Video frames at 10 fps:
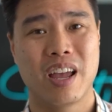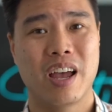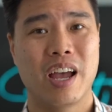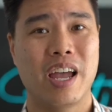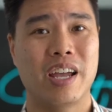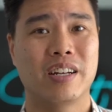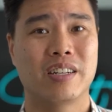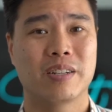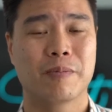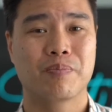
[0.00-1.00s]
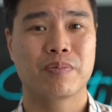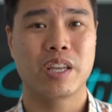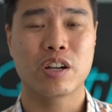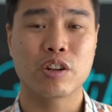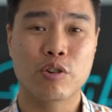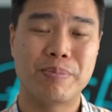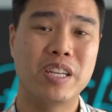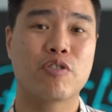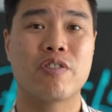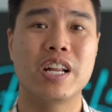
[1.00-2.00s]
and they're going to be
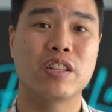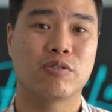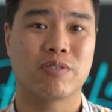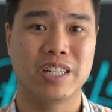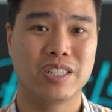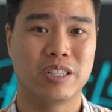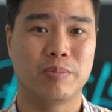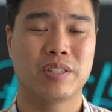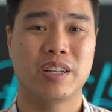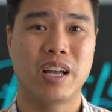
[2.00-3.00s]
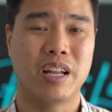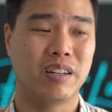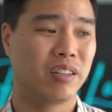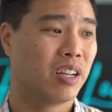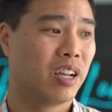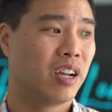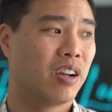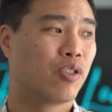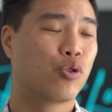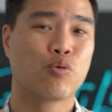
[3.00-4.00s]
creating those relationships. And
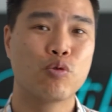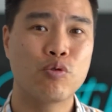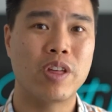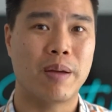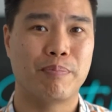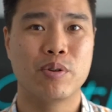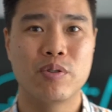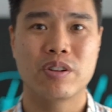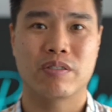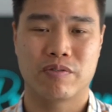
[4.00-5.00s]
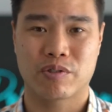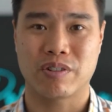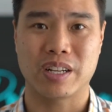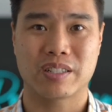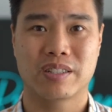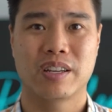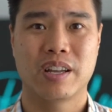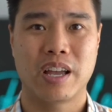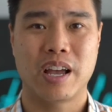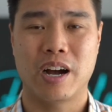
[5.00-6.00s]
through that building of trust,
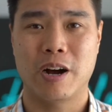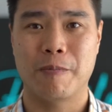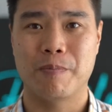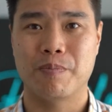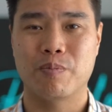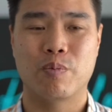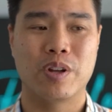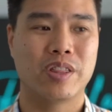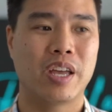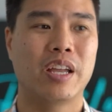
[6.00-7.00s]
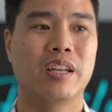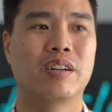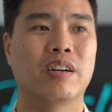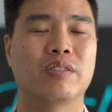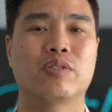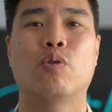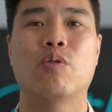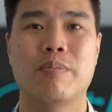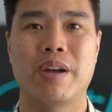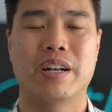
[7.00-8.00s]
when they talk
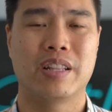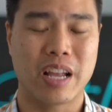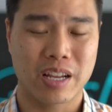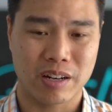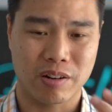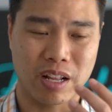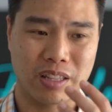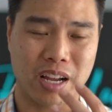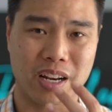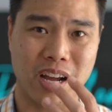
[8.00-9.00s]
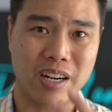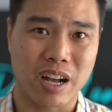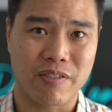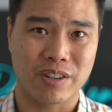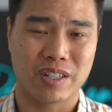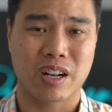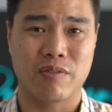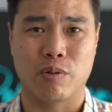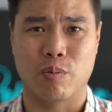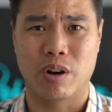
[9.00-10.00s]
about and they can uncover and discover
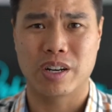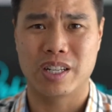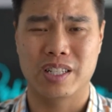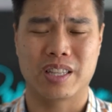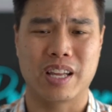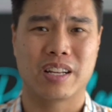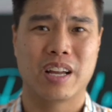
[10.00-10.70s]
what it is that